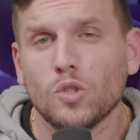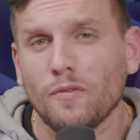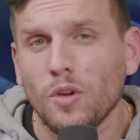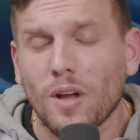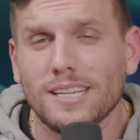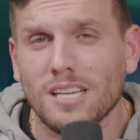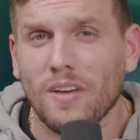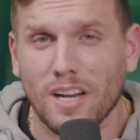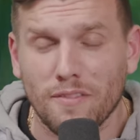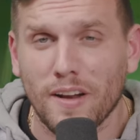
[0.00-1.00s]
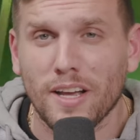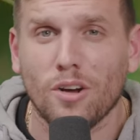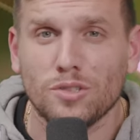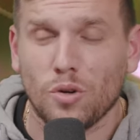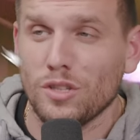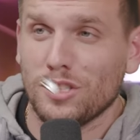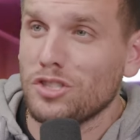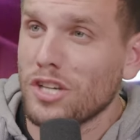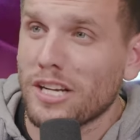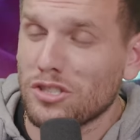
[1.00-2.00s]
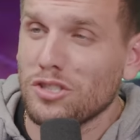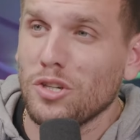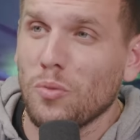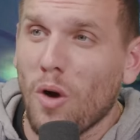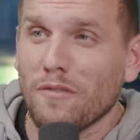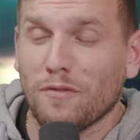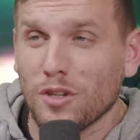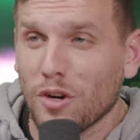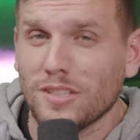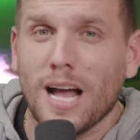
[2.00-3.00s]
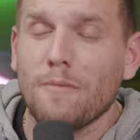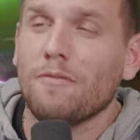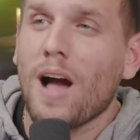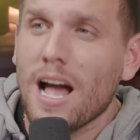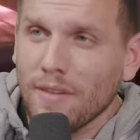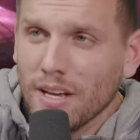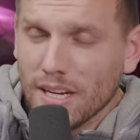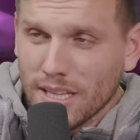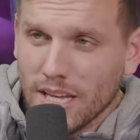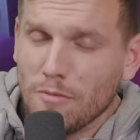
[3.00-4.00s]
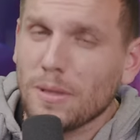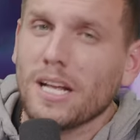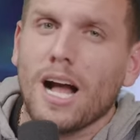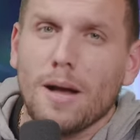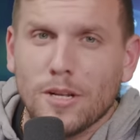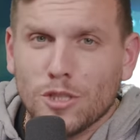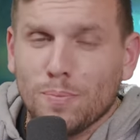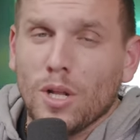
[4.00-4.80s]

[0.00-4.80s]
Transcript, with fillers: So if you guys have any videos or suggestions you want for your top five, leave them in the comments